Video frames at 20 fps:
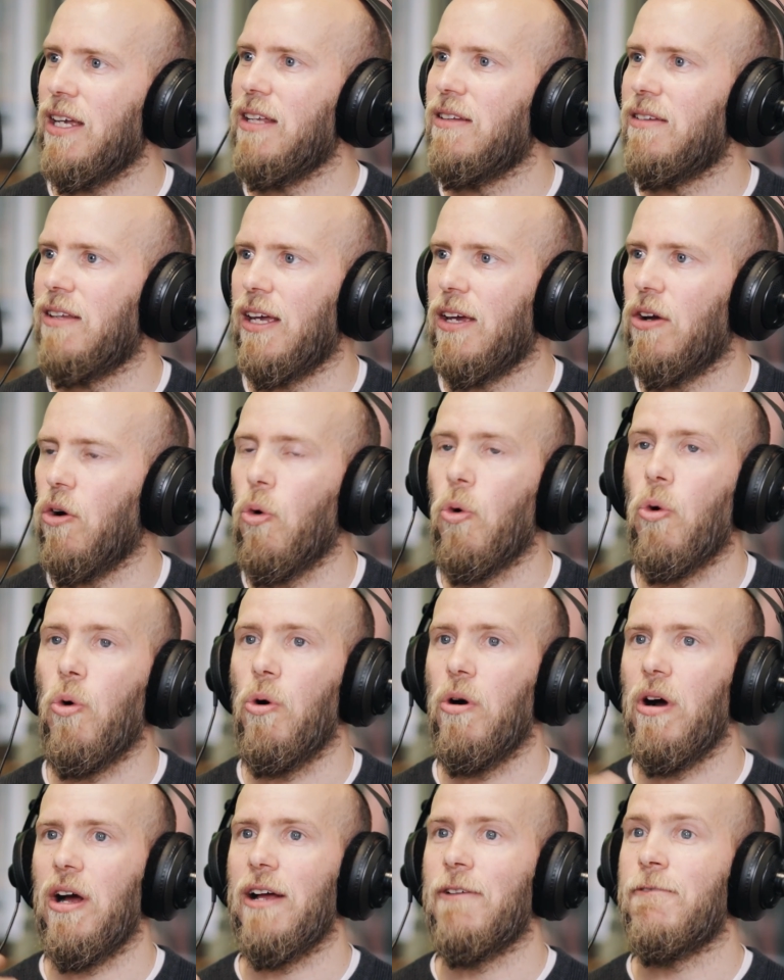in there
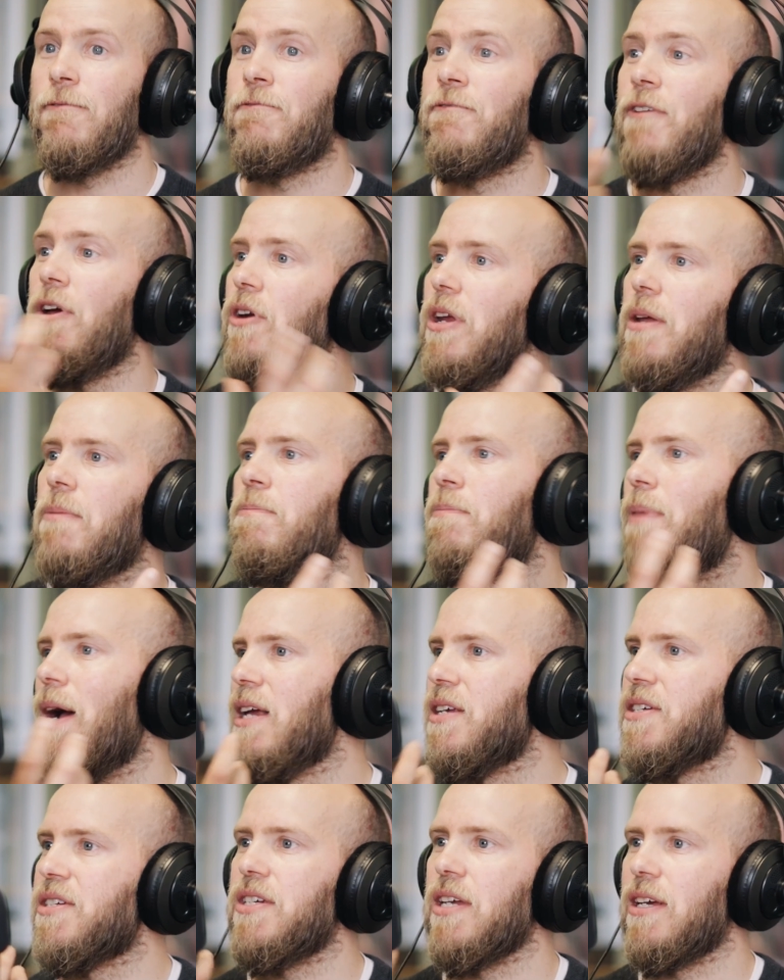or a very
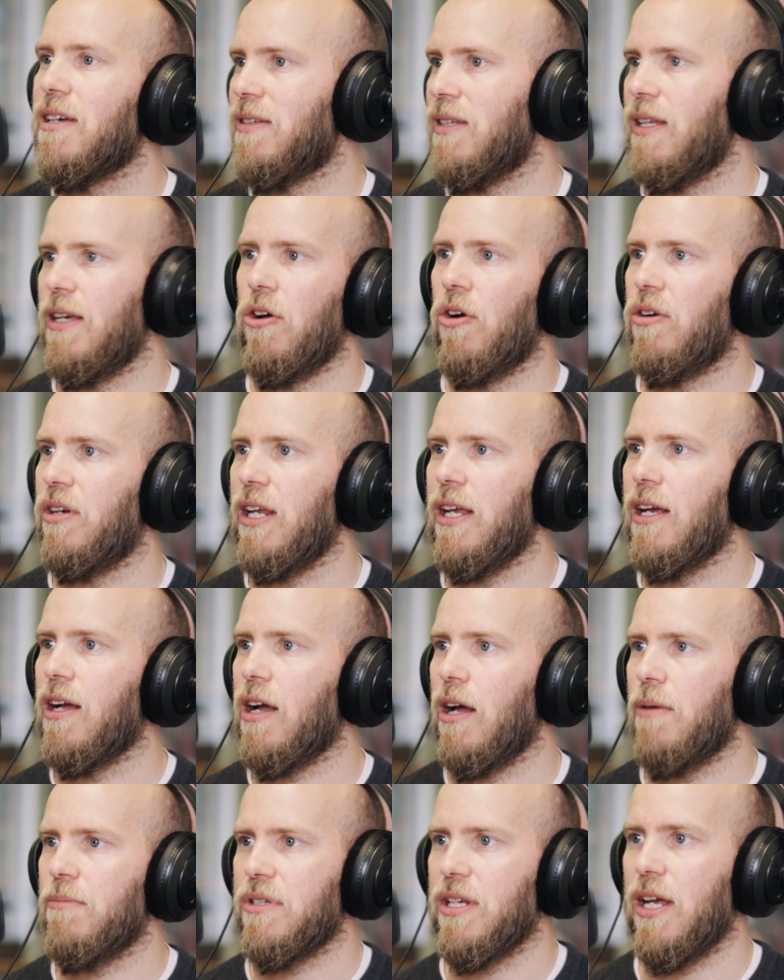basic thing on
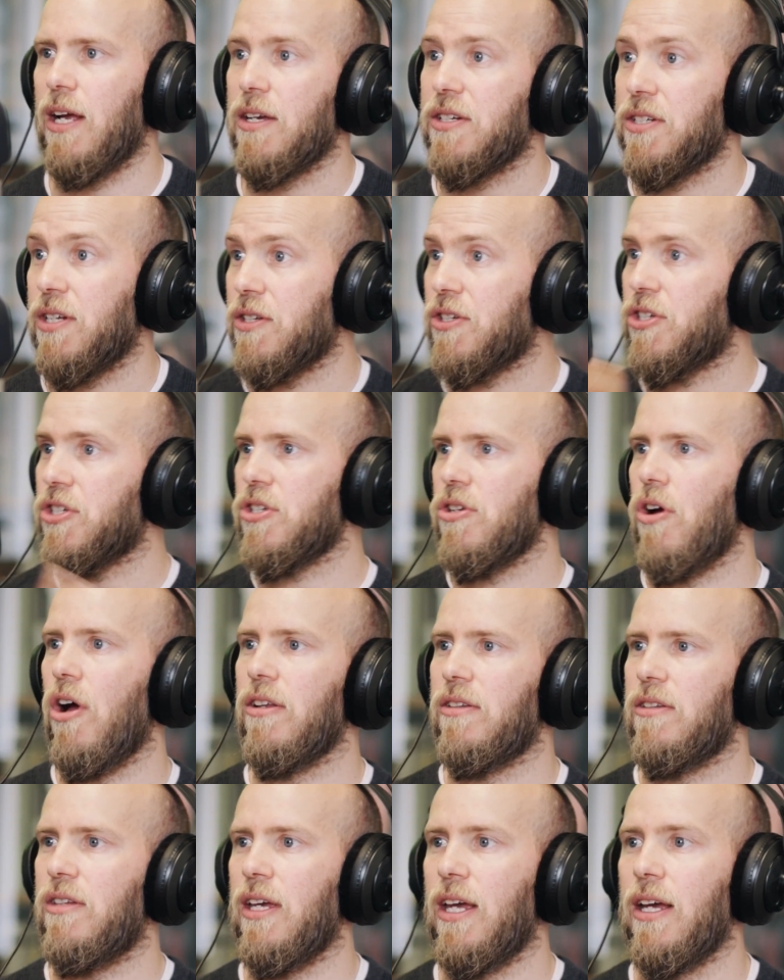income tax and
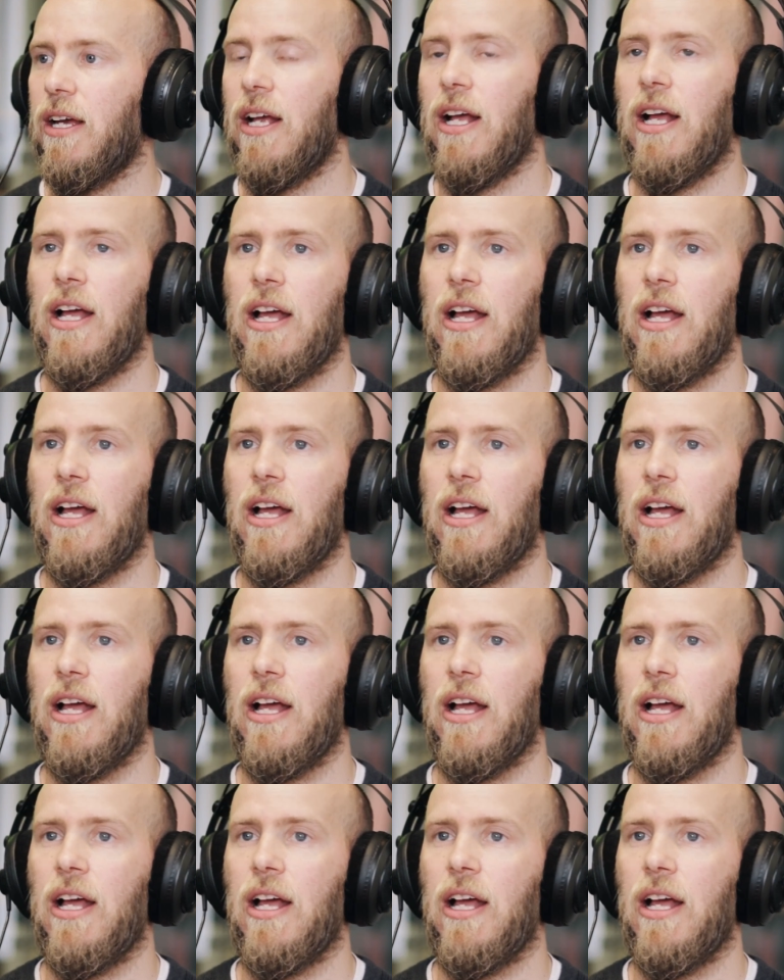start there.